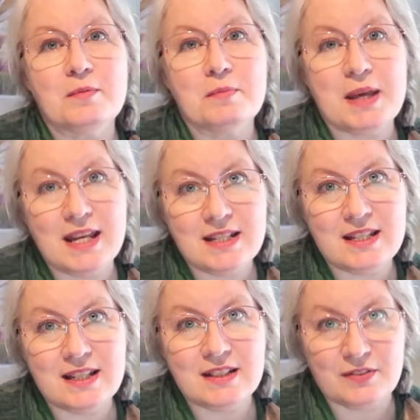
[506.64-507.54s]

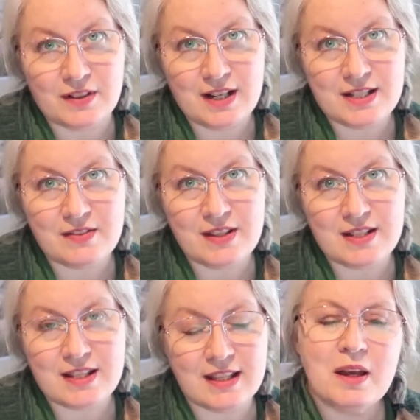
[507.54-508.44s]
painting, different kinds of
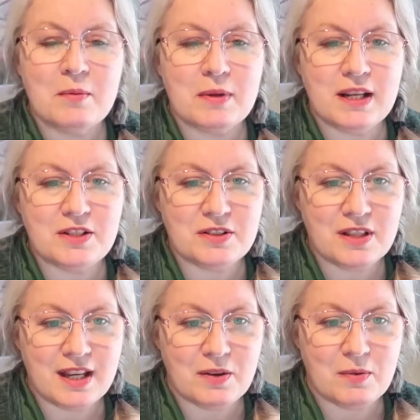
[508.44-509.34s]
things like that. But I do
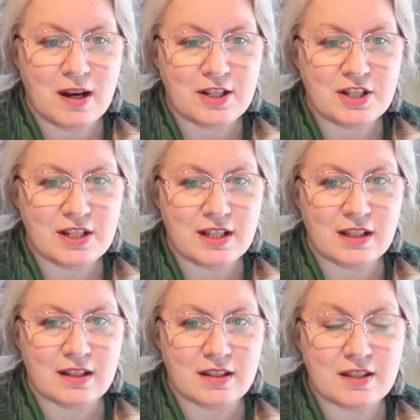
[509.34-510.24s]
like
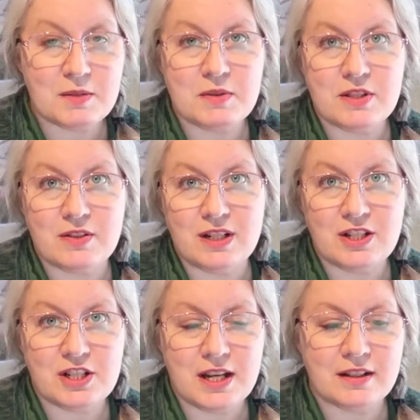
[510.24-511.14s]
watching the
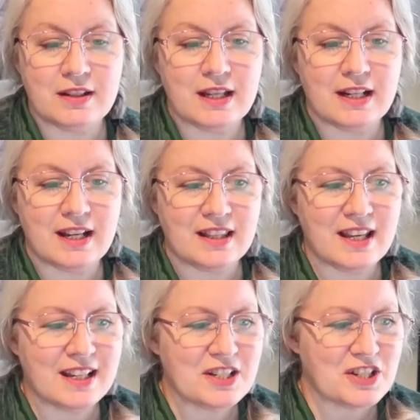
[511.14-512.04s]
Smithsonian Channel, and I
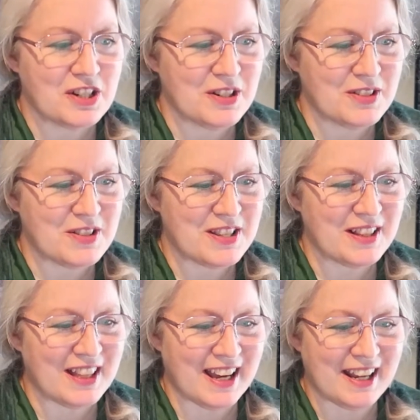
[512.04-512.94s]
like shows
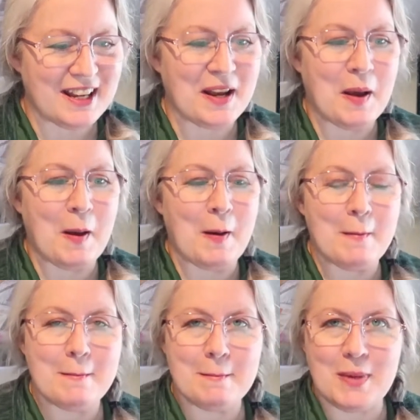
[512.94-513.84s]
like
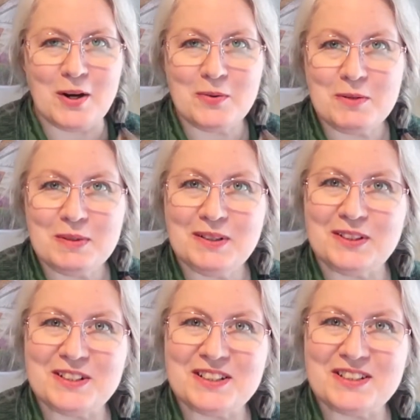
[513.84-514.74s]
Barnwood
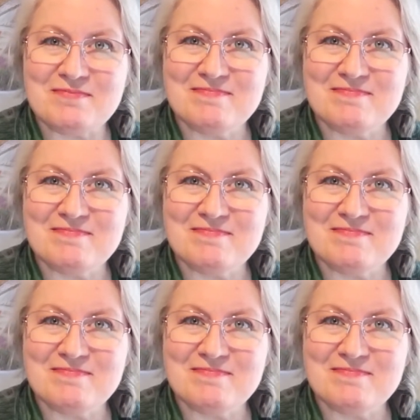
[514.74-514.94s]
Builders,